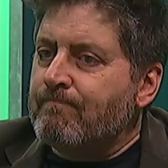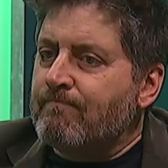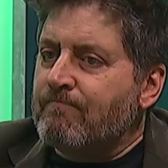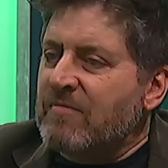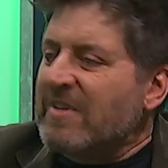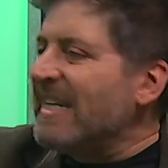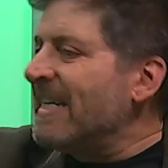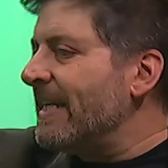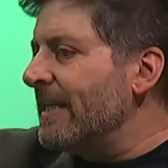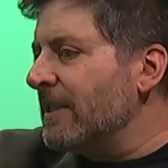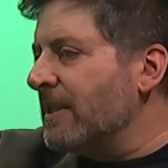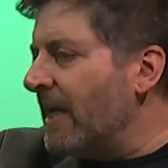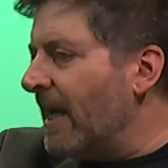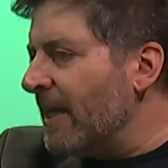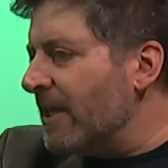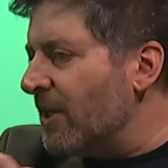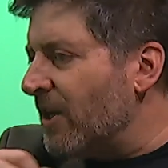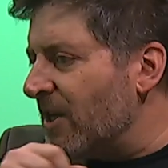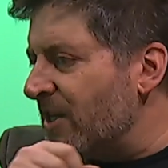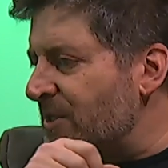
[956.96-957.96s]
I
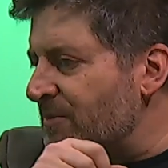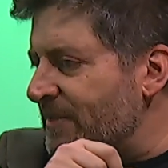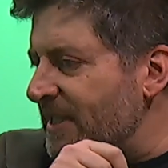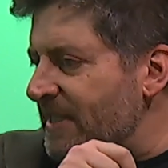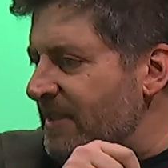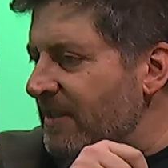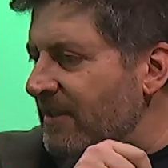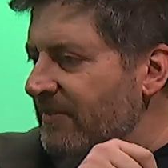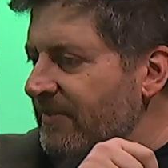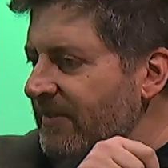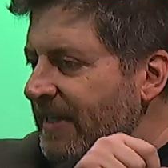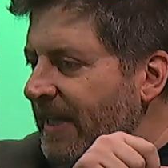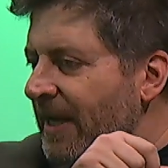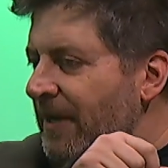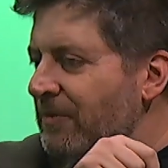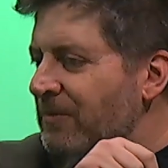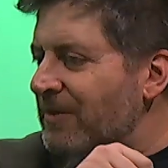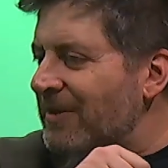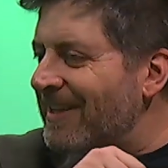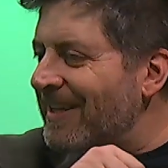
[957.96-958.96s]
lost myself again
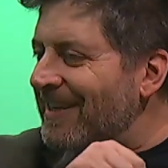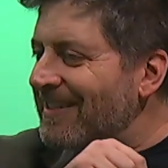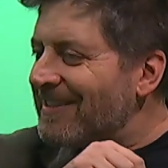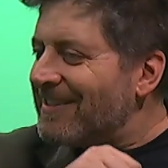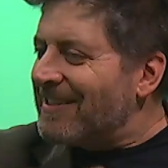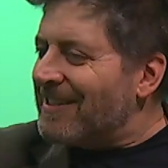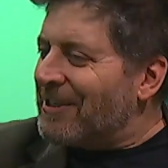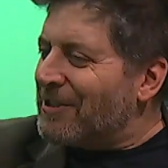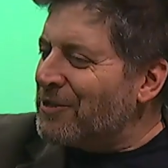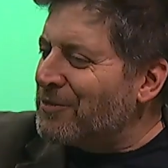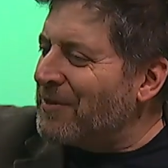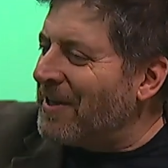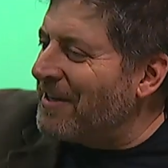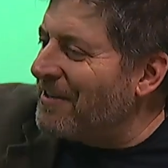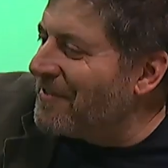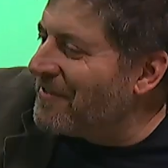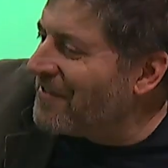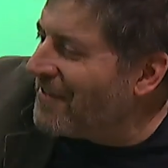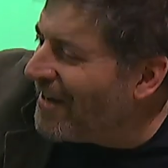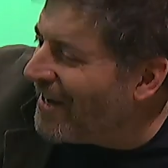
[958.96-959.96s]
with that train
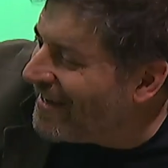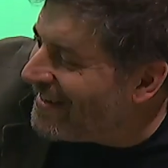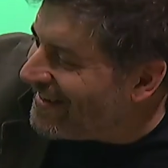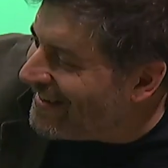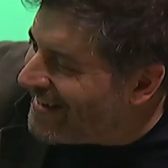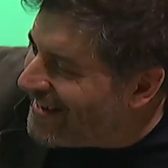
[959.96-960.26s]
of thought.